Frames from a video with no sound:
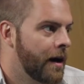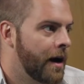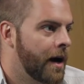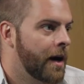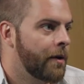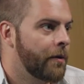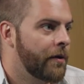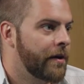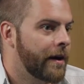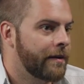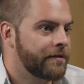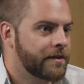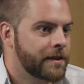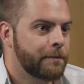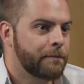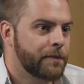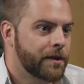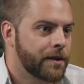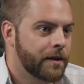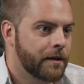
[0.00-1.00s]
I would have
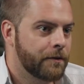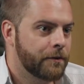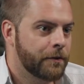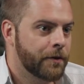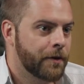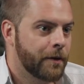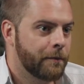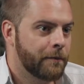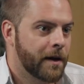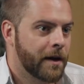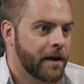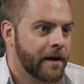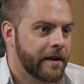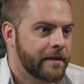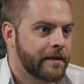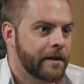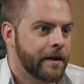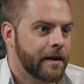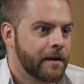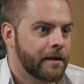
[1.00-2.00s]
sympathy for them, and I
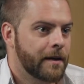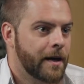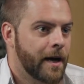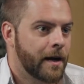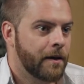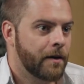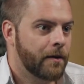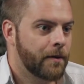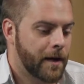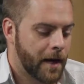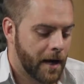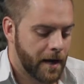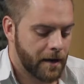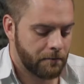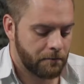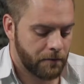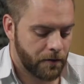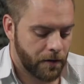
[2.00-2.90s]
think, yeah, okay,